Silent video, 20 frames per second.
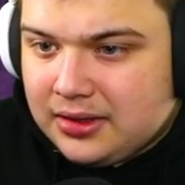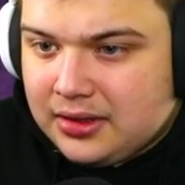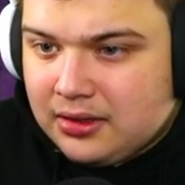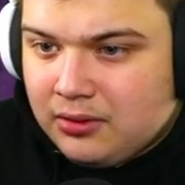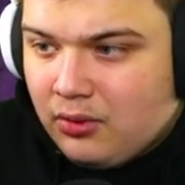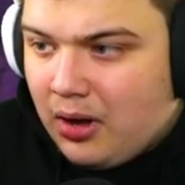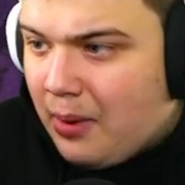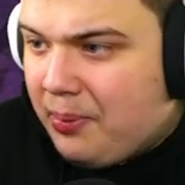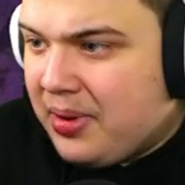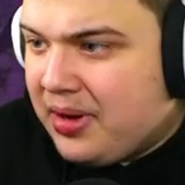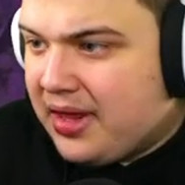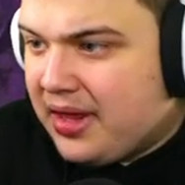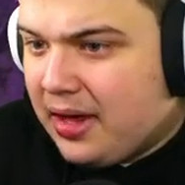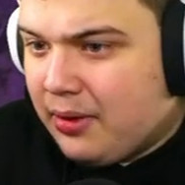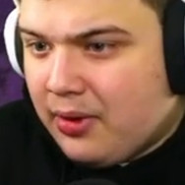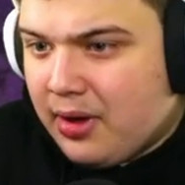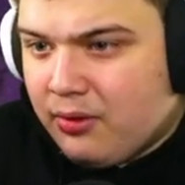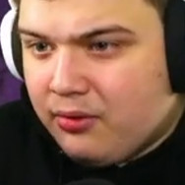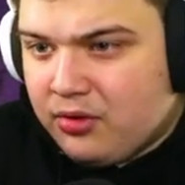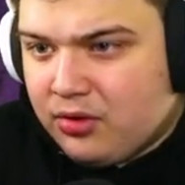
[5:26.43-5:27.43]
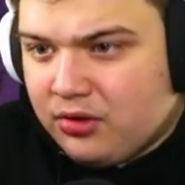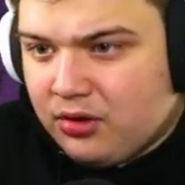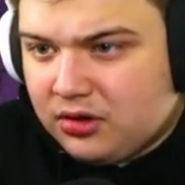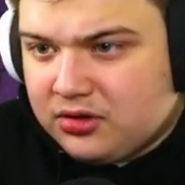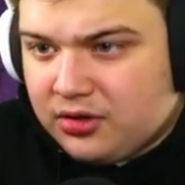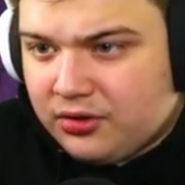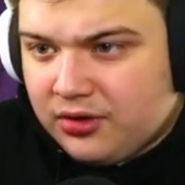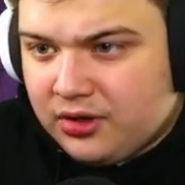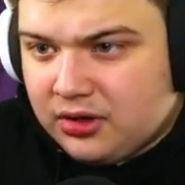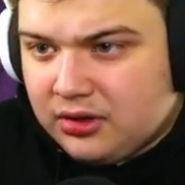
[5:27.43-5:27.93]
What happened there, Will? You unlocked
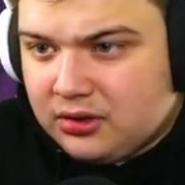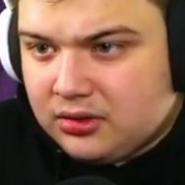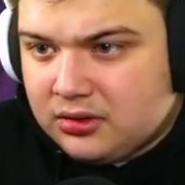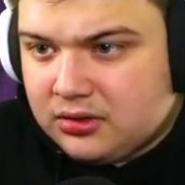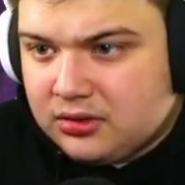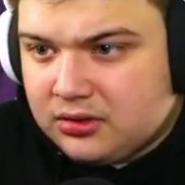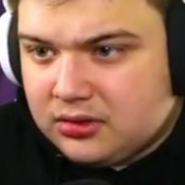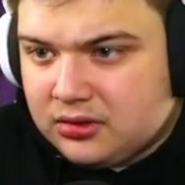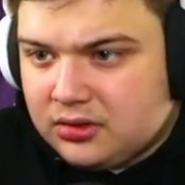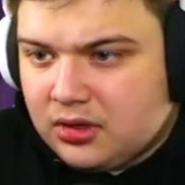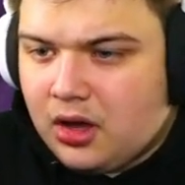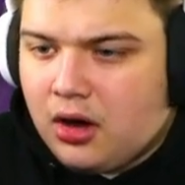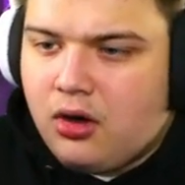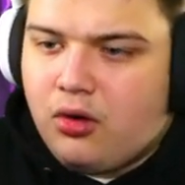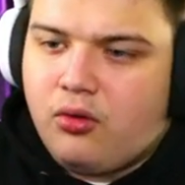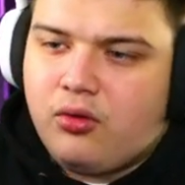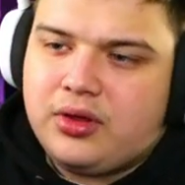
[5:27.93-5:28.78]
the reel. No,